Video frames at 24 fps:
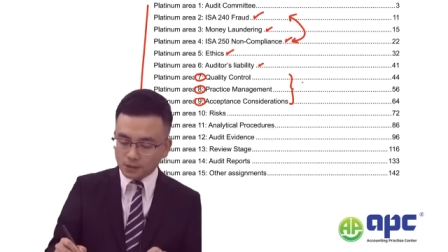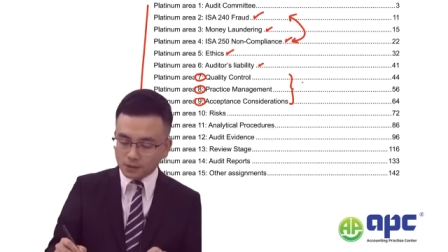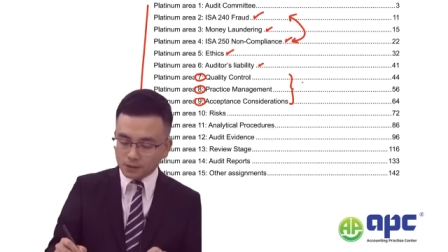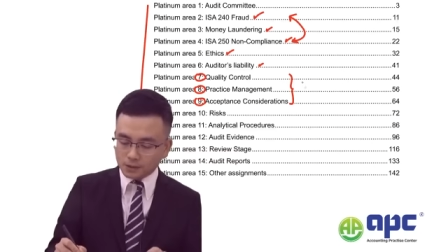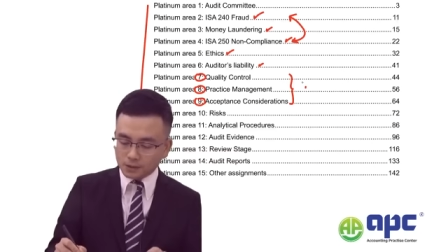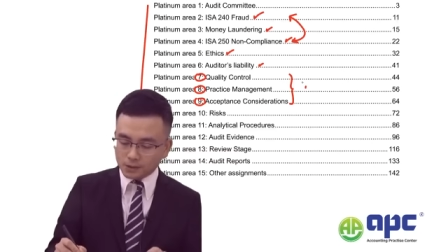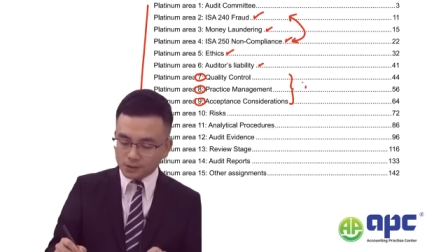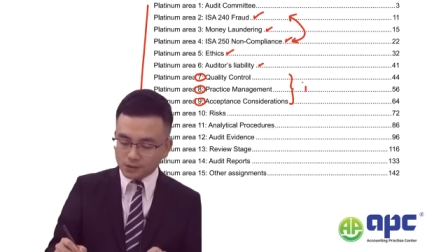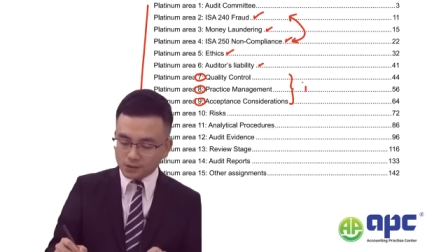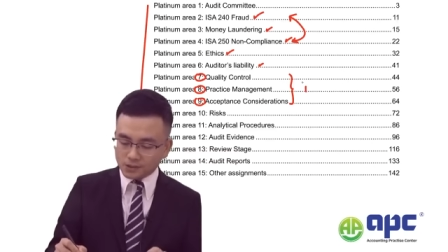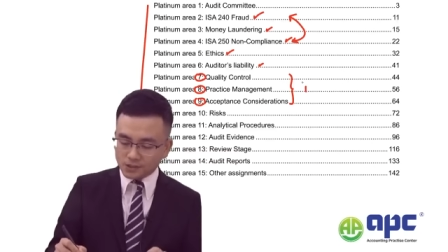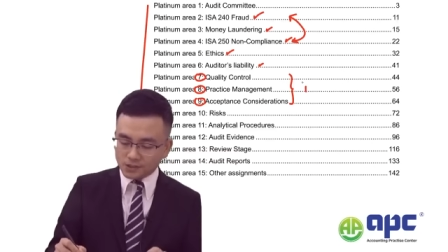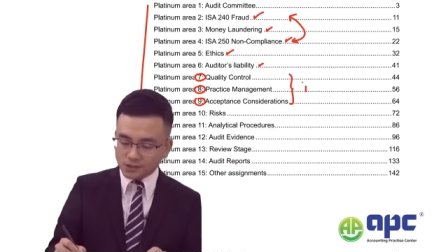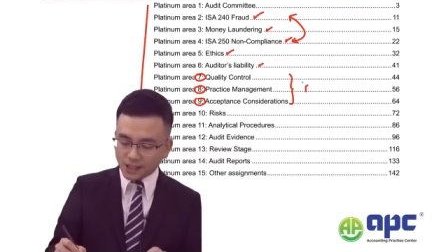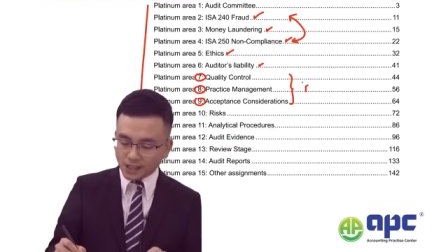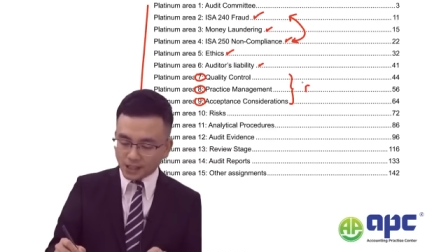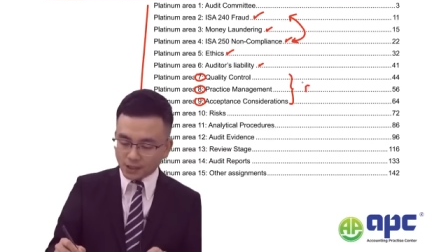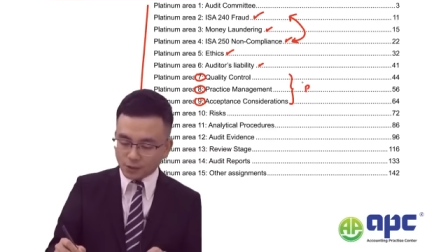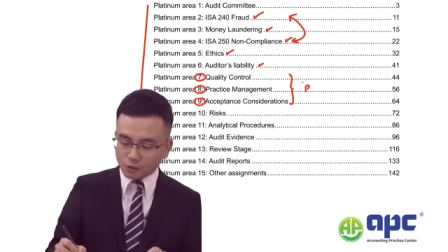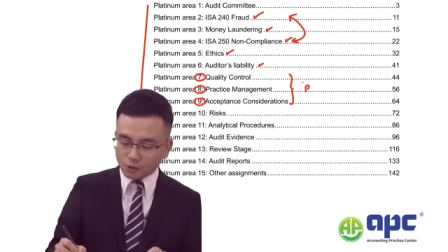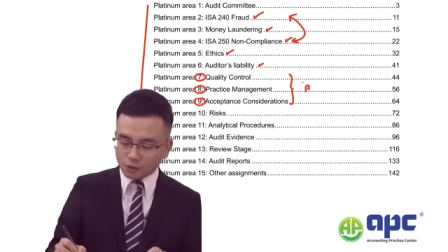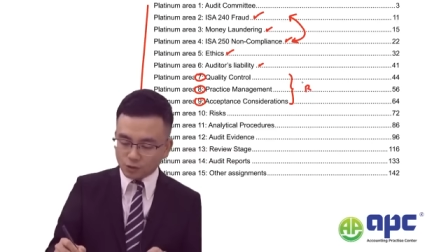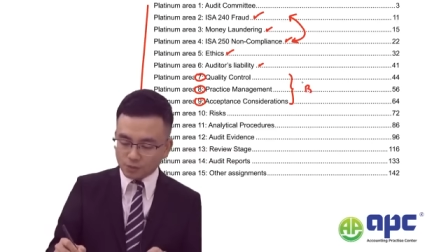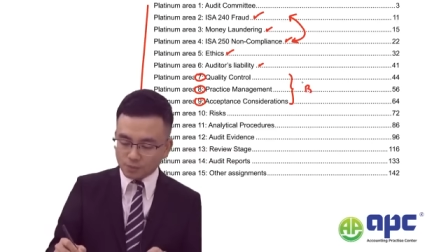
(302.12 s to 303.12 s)
the
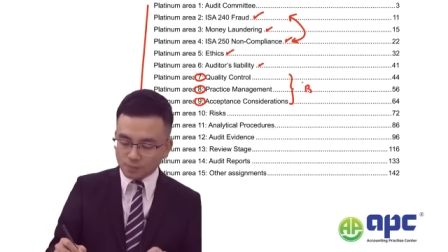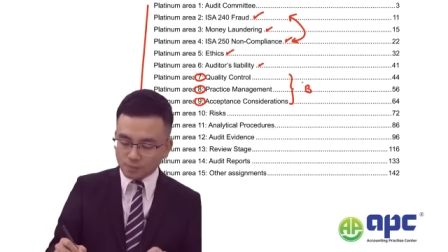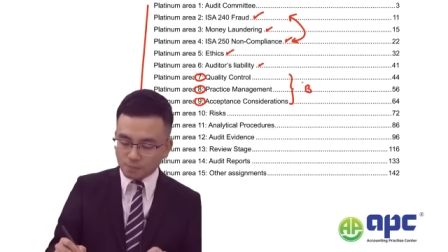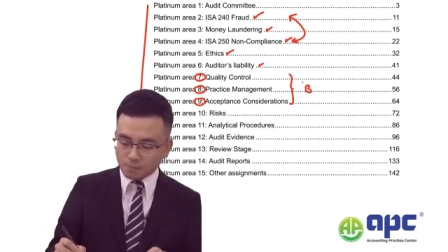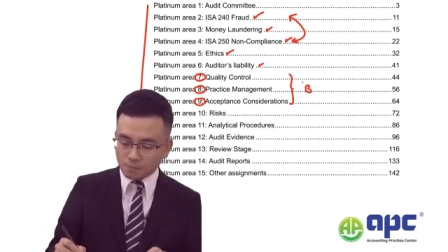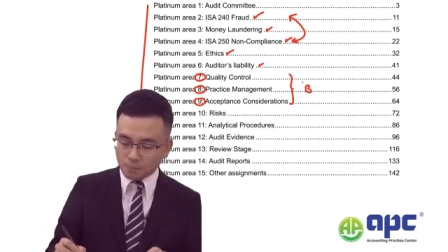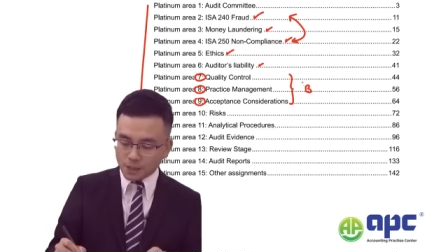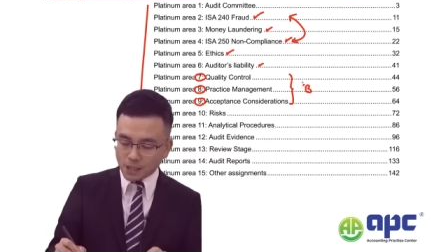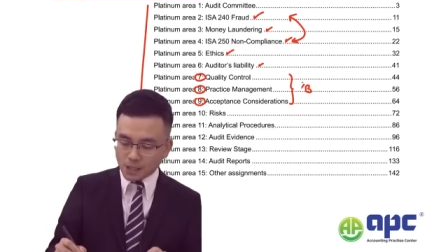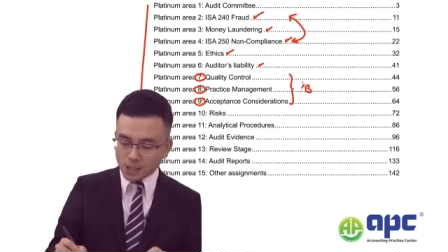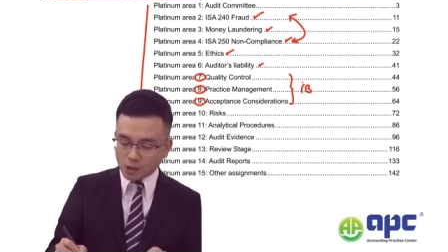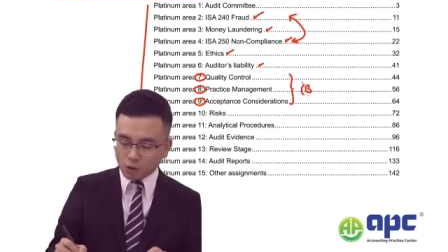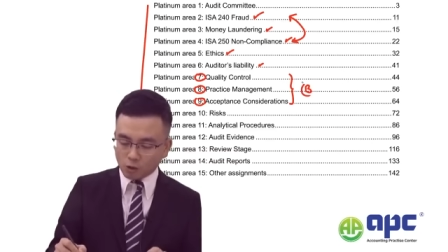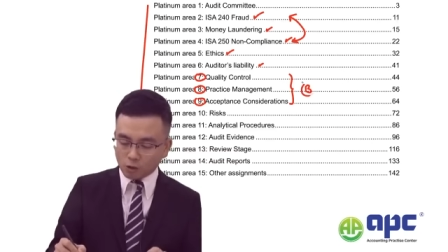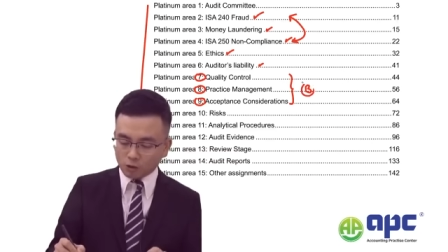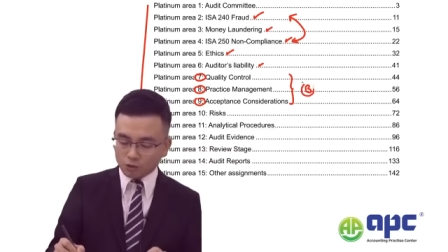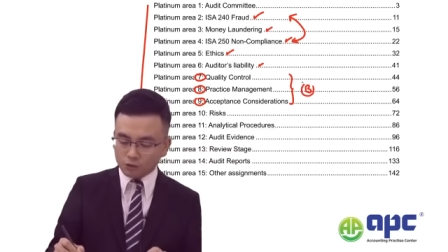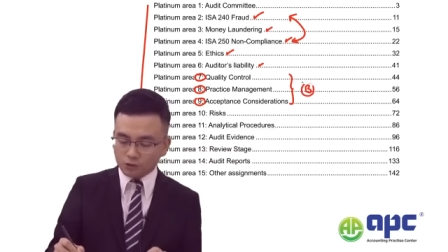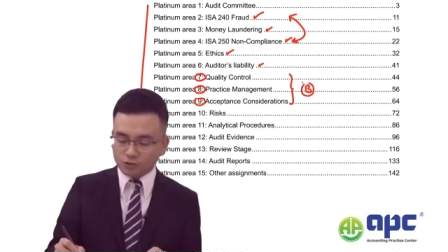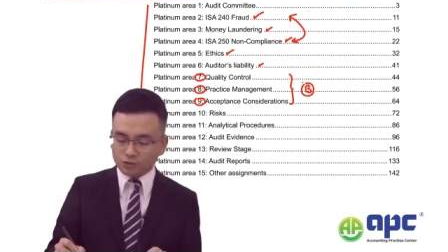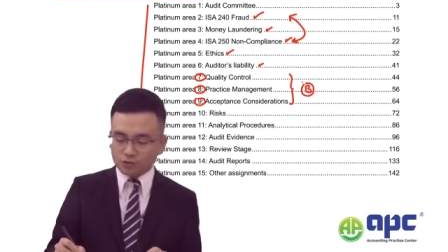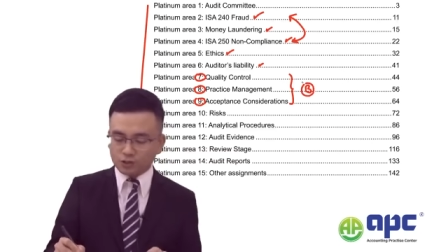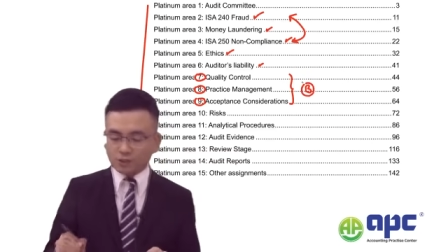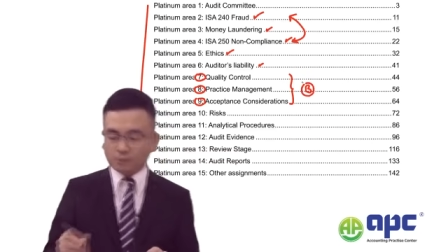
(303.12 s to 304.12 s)
section B
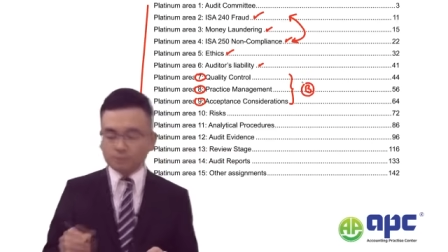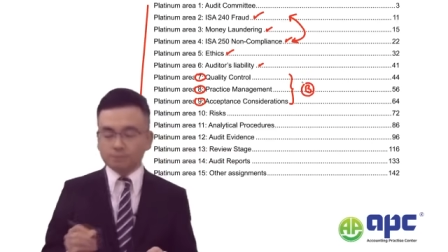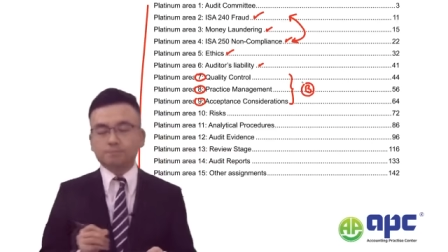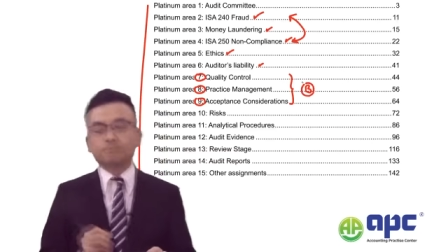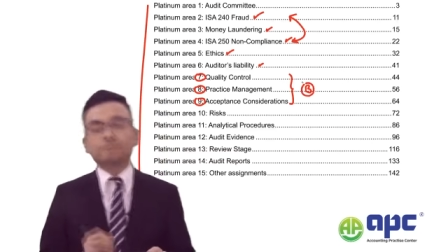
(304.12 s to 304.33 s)
question.